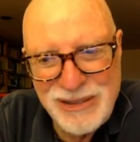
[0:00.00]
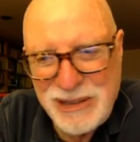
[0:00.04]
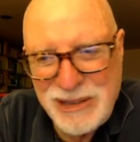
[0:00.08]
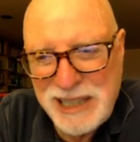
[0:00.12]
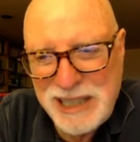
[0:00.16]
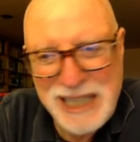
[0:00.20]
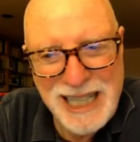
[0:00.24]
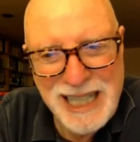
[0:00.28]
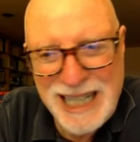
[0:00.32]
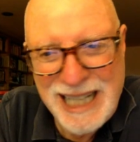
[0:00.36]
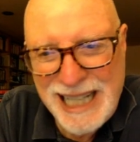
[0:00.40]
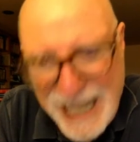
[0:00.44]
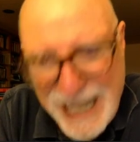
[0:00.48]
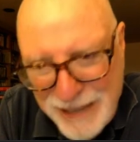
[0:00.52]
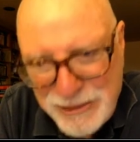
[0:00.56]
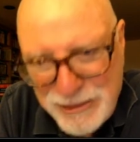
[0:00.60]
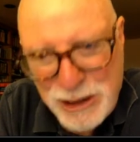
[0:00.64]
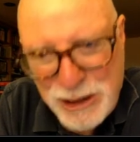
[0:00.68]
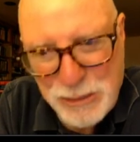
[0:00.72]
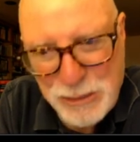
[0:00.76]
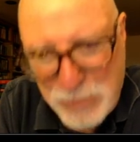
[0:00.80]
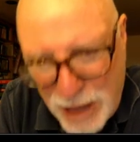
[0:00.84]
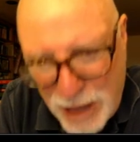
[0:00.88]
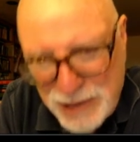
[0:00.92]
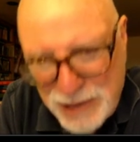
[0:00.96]
You cannot have
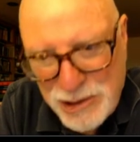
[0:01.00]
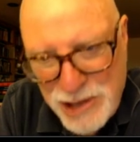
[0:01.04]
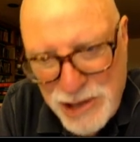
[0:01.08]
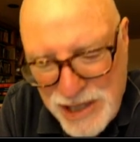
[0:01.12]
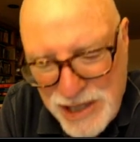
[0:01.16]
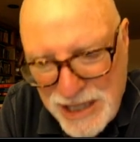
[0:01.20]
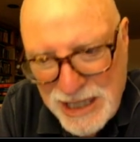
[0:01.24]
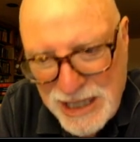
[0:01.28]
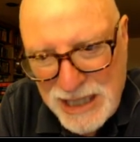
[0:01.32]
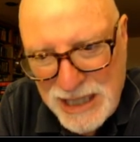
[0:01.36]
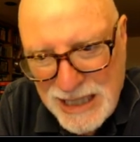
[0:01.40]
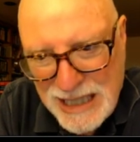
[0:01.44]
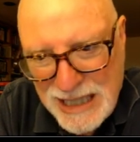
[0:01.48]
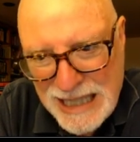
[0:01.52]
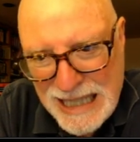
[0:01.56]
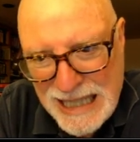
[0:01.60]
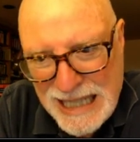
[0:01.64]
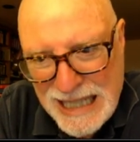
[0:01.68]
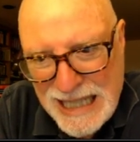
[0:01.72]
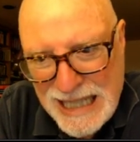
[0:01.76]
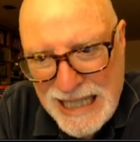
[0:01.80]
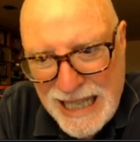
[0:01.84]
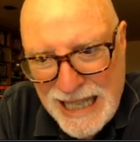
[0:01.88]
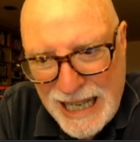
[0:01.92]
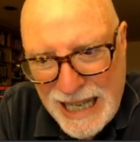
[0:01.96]
democracy
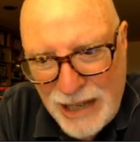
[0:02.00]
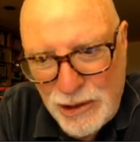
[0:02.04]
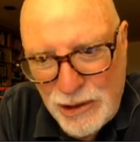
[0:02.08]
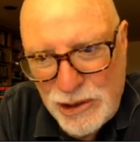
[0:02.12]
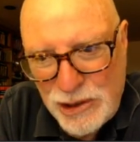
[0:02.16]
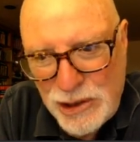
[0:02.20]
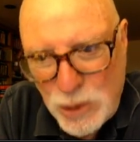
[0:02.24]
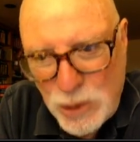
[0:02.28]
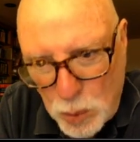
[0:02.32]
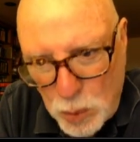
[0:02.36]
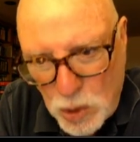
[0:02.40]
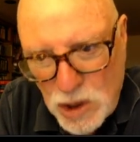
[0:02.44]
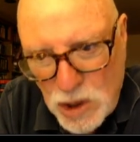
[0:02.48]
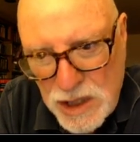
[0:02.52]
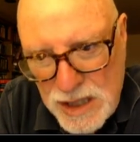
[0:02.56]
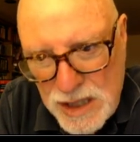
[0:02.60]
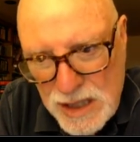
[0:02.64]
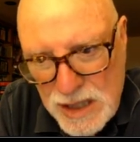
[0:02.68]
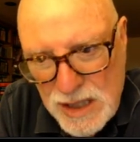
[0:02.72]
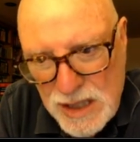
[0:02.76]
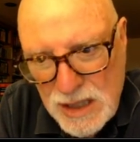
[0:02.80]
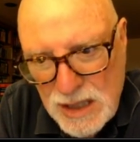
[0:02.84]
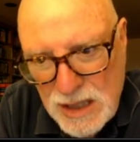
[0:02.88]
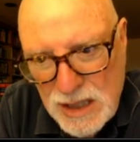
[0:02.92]
out in the woods.